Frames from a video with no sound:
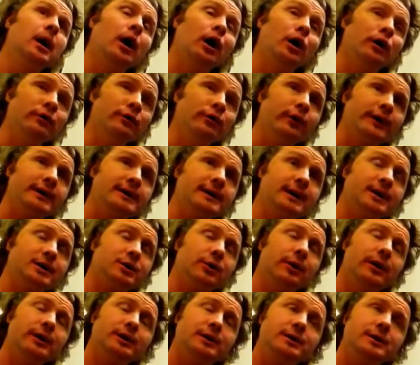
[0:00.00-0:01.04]

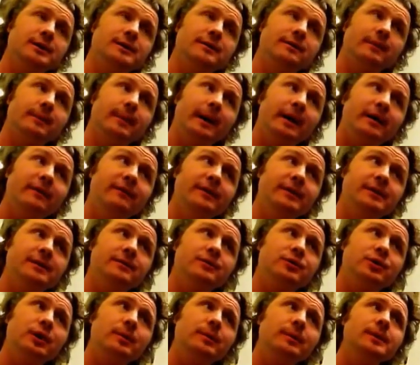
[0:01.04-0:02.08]
over-exaggerations of the benefits
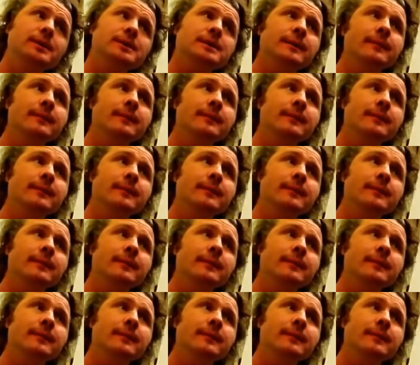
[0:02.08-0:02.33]
of treatment.